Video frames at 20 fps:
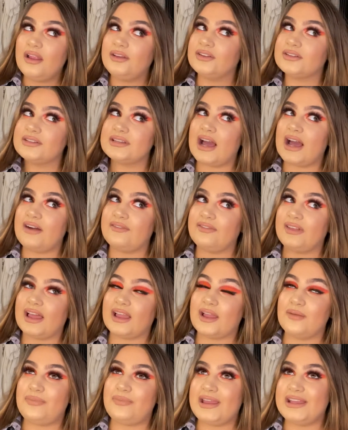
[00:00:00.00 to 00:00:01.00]
doesn't have
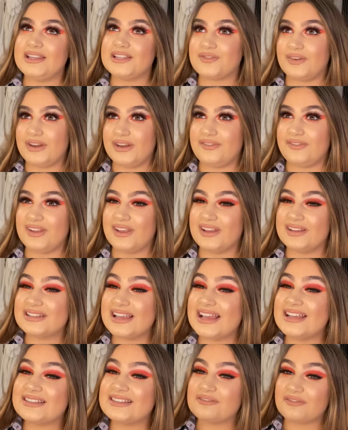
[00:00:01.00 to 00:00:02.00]
like a base or anything, because
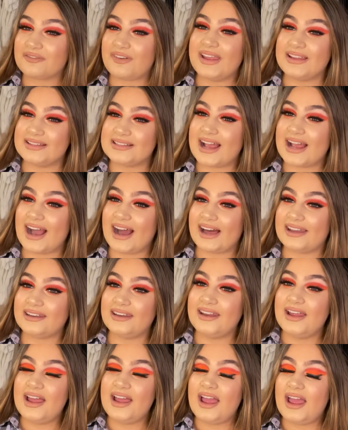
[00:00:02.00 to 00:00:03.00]
it isn't fake tan,
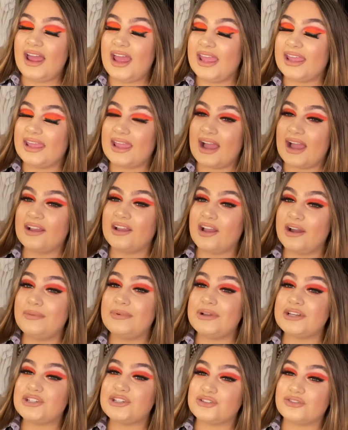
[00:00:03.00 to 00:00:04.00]
it can go a
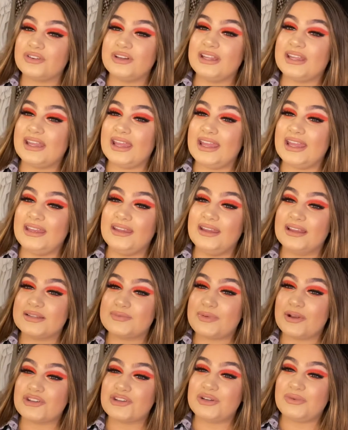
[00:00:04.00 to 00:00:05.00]
bit streaky,
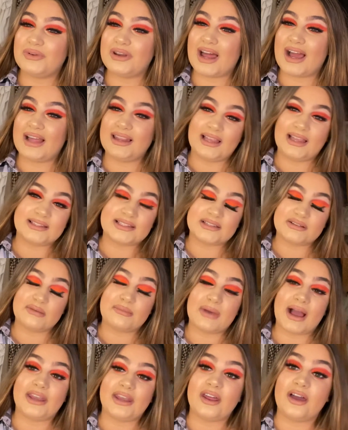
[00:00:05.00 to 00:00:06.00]
especially when I like to do
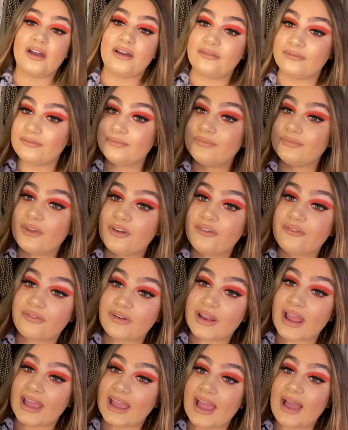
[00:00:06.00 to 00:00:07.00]
it mine at
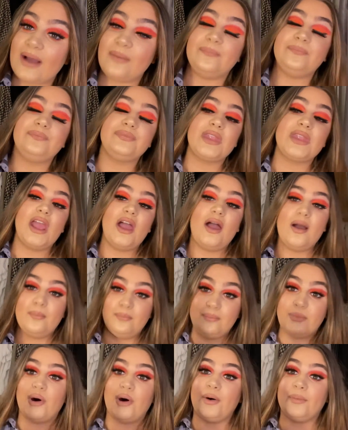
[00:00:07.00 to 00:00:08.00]
three a m
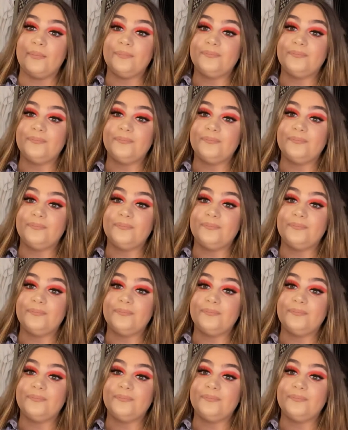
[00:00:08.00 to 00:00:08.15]
But